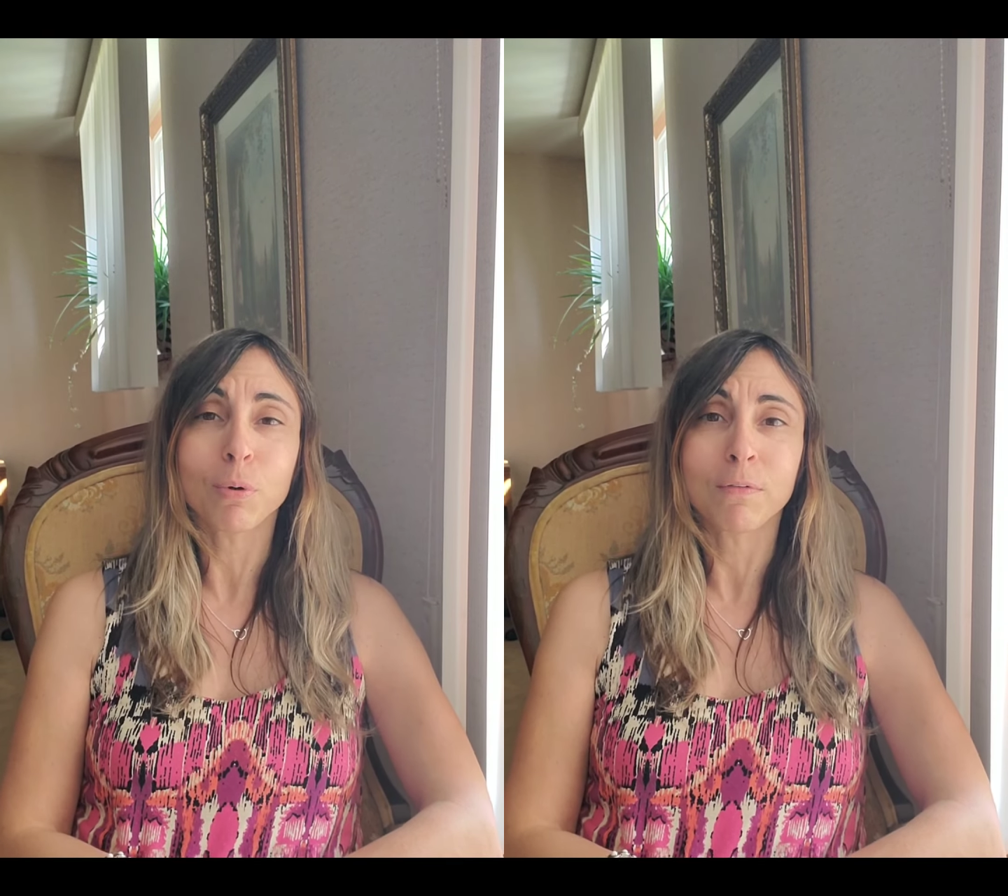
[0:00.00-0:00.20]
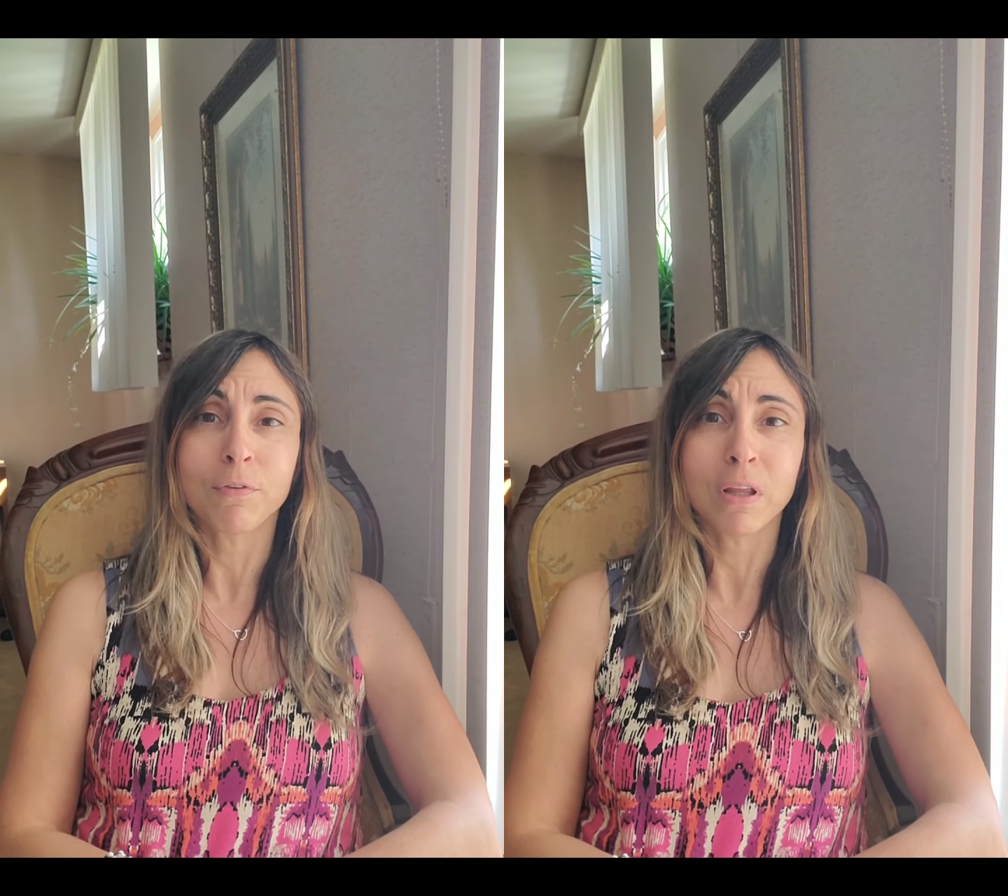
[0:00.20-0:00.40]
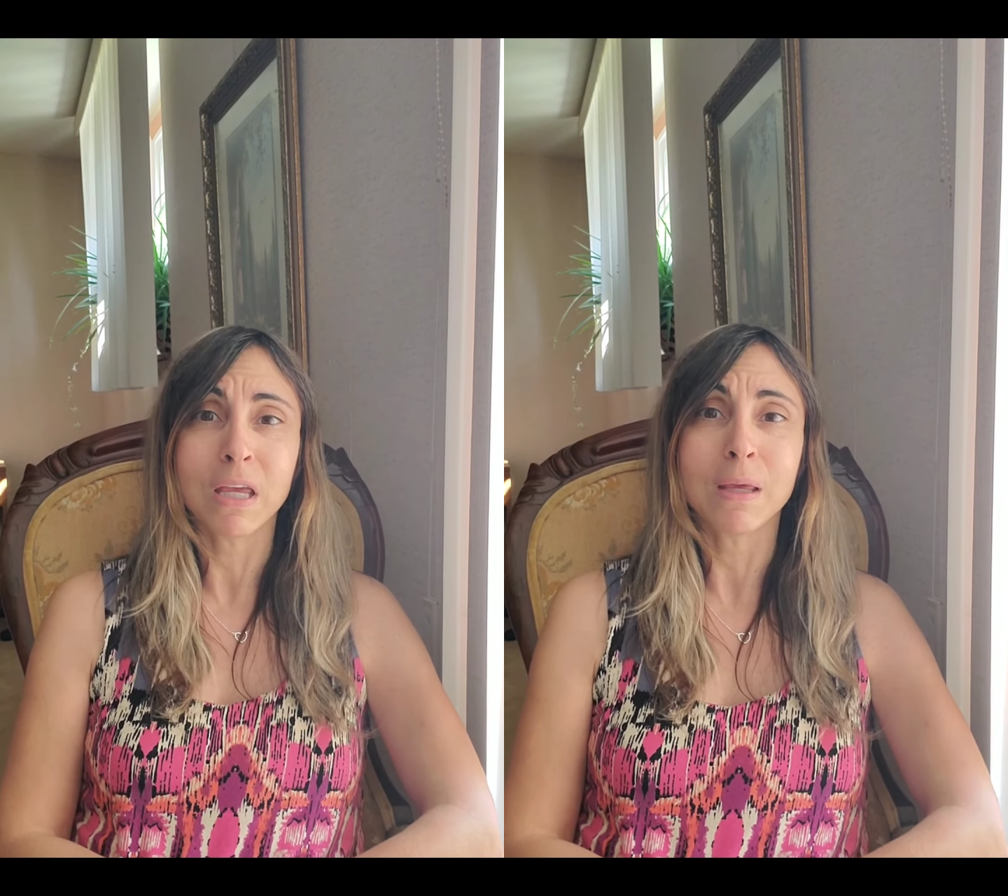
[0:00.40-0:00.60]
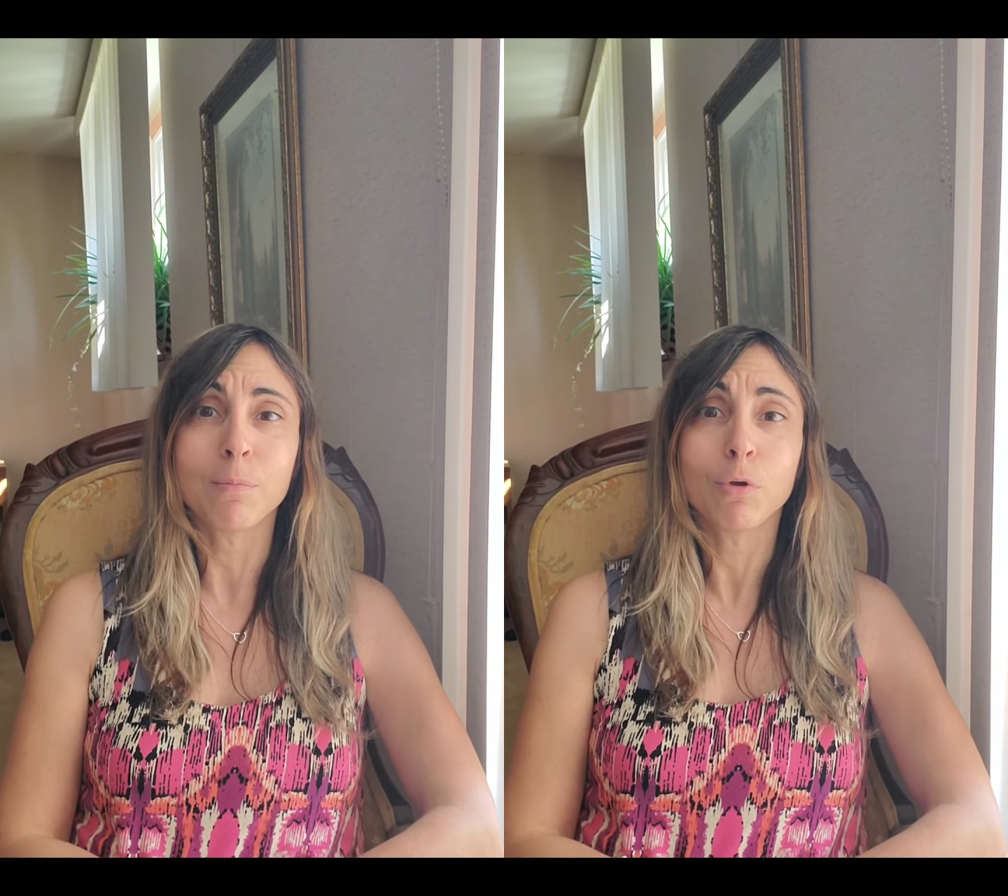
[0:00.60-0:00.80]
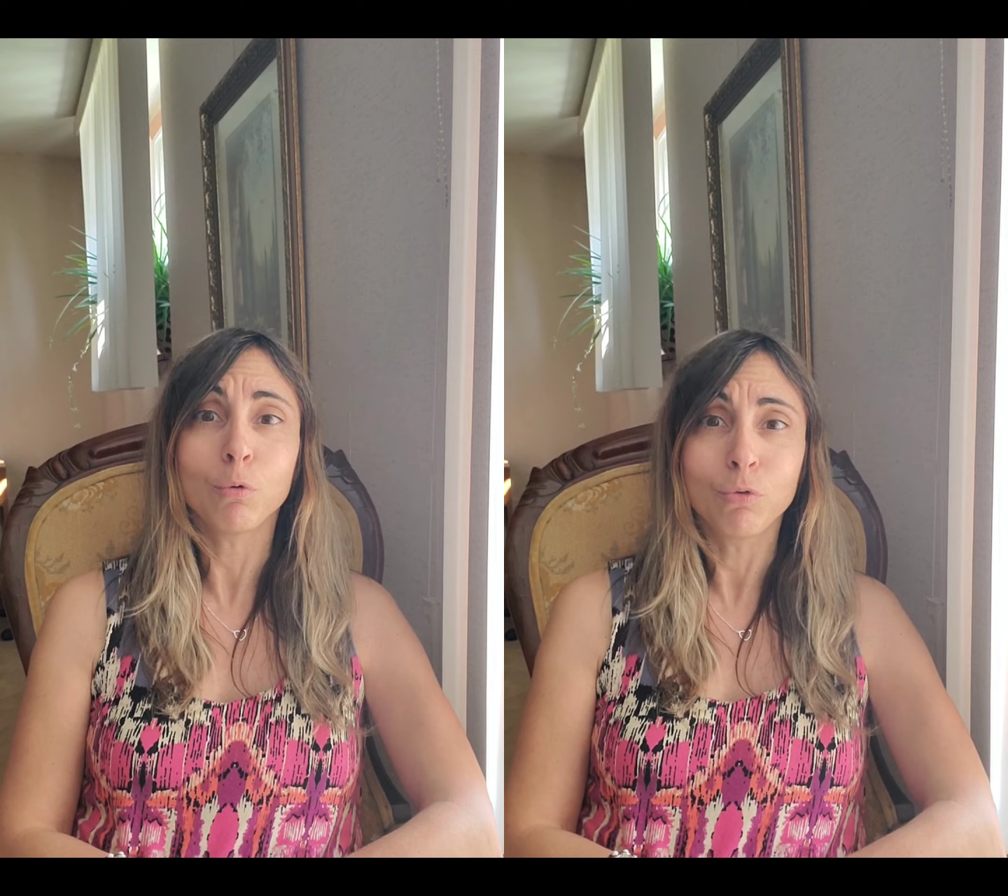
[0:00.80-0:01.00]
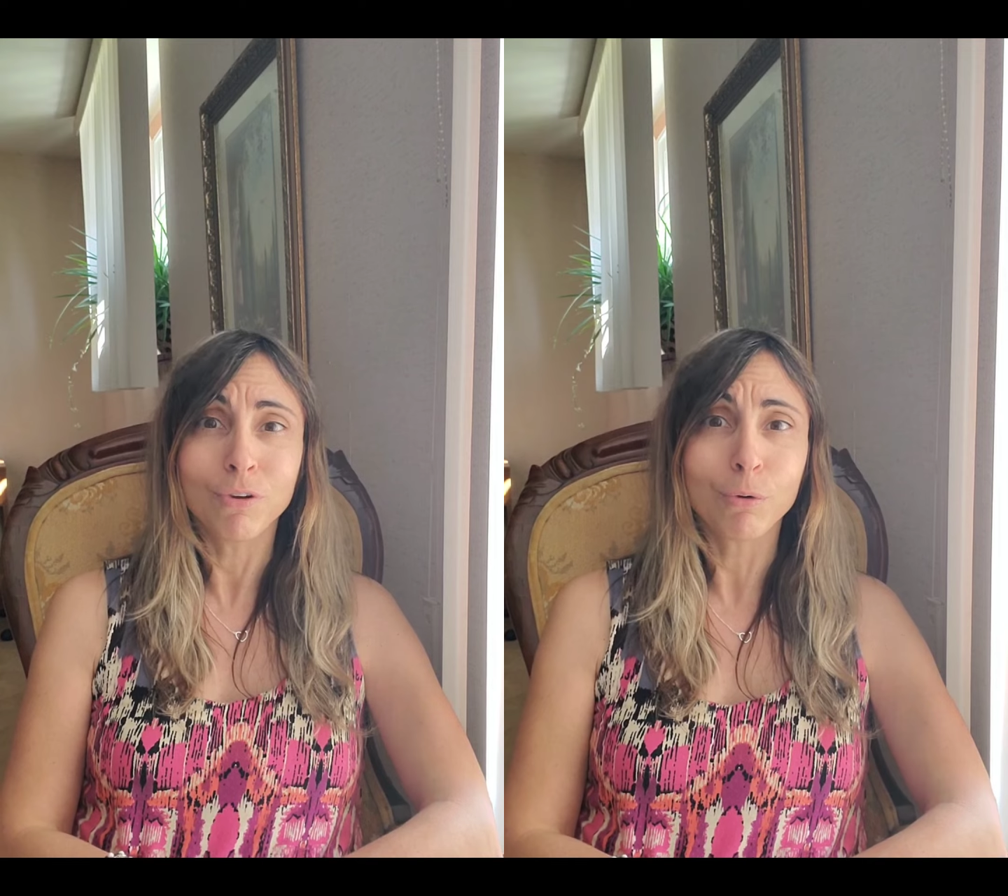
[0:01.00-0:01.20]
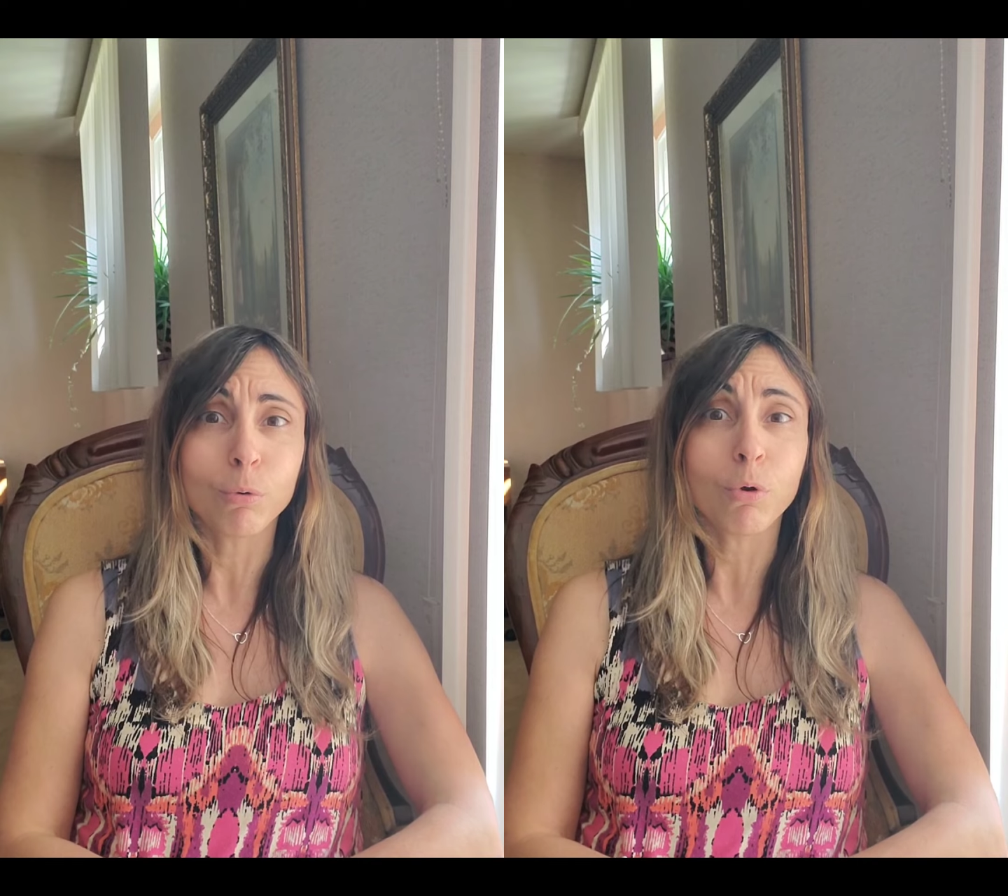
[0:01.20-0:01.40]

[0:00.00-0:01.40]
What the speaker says: twin flame, you do.